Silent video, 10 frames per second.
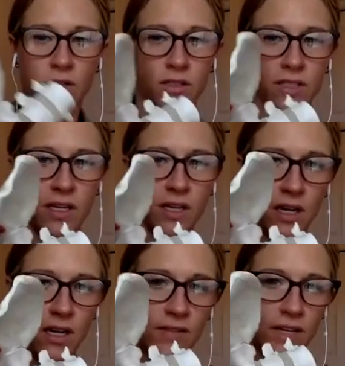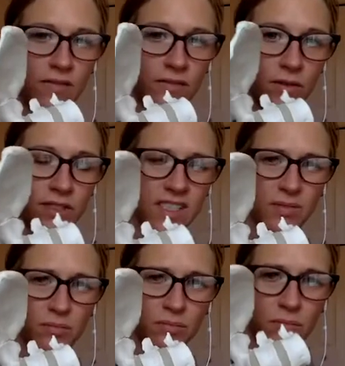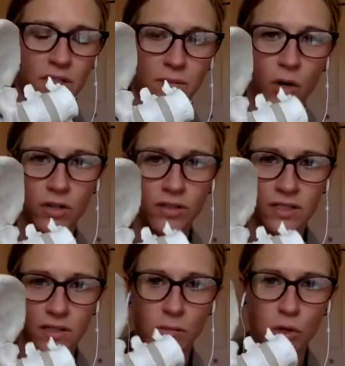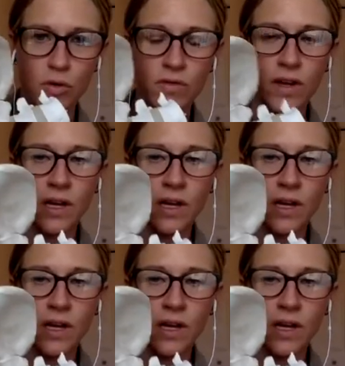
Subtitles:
like you said, can kind of influence this. This model doesn't move,